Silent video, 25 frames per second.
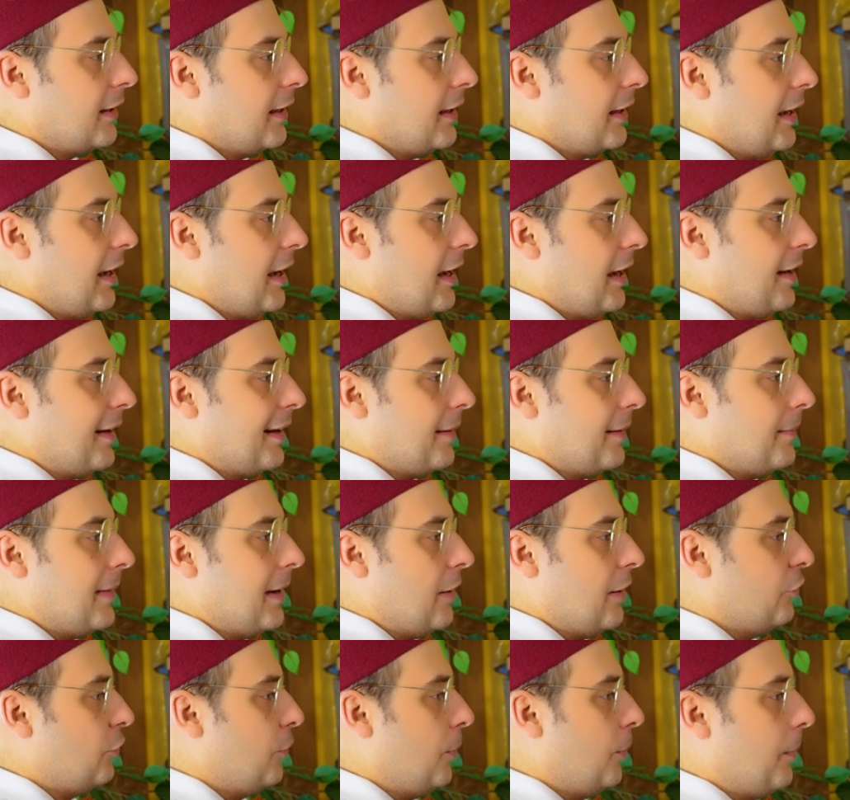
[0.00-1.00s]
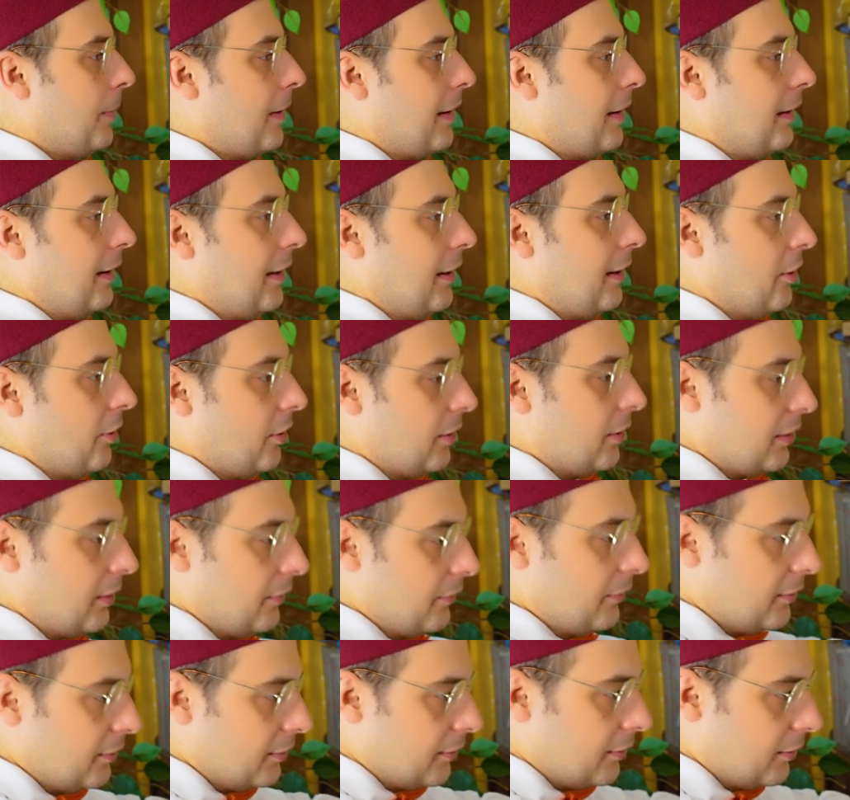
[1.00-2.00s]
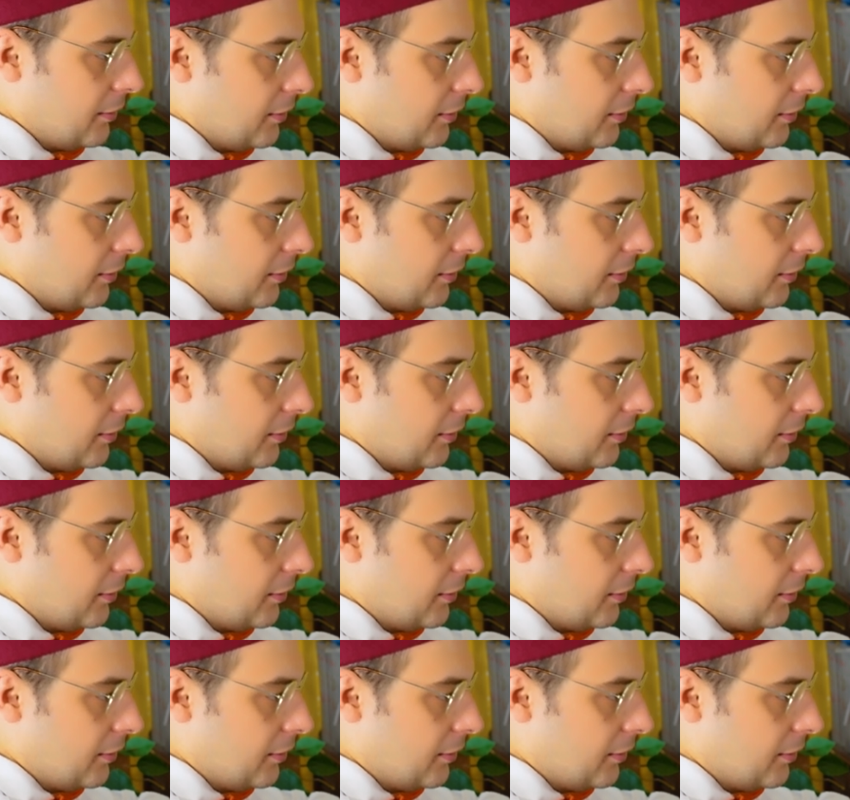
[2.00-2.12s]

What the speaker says: care about parallel octaves,